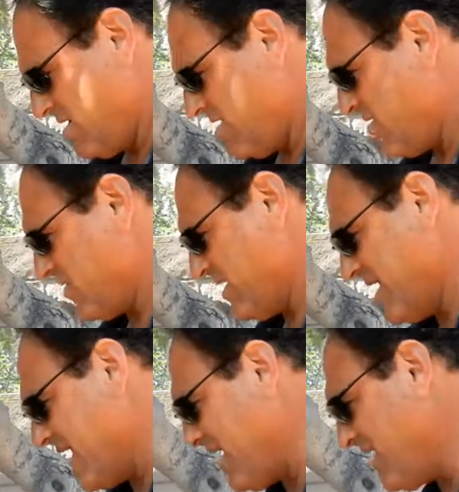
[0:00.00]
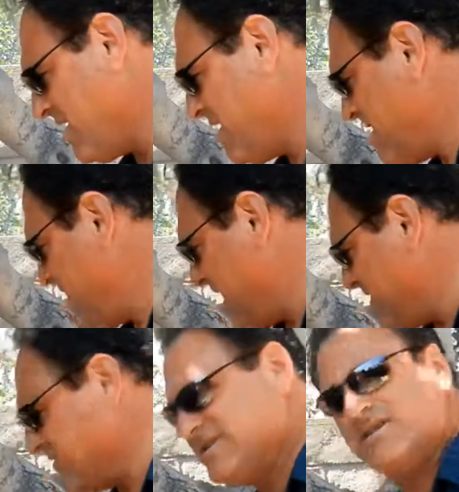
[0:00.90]
Oh yeah.
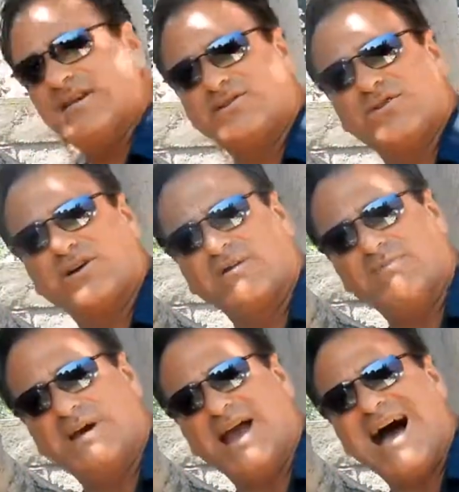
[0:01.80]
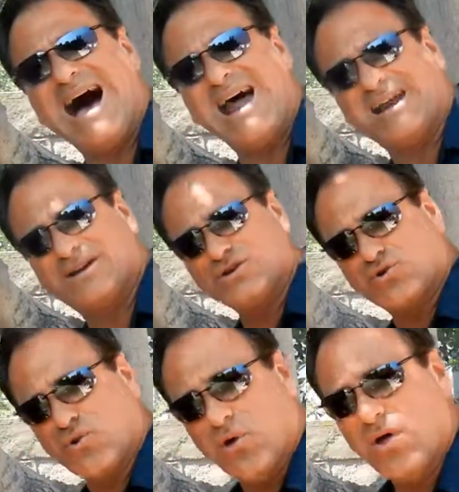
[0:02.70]
These things are gonna be out of
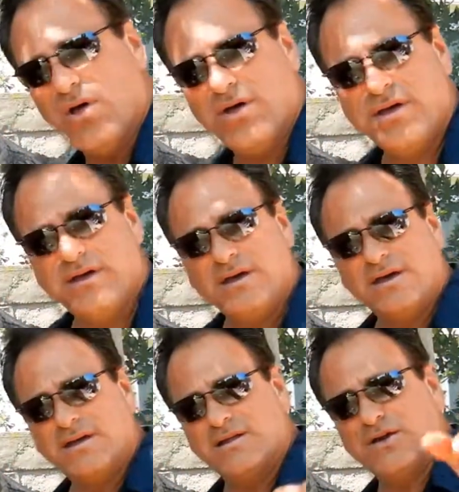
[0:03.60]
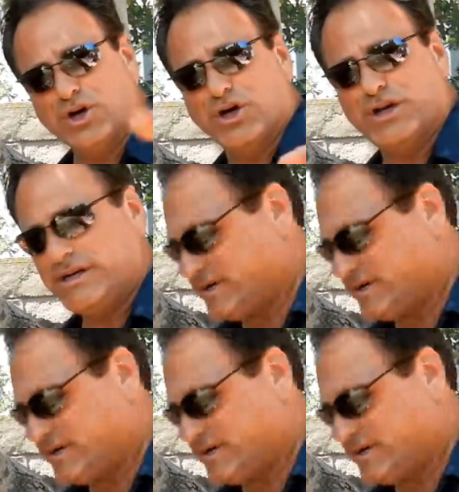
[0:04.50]
control. Good.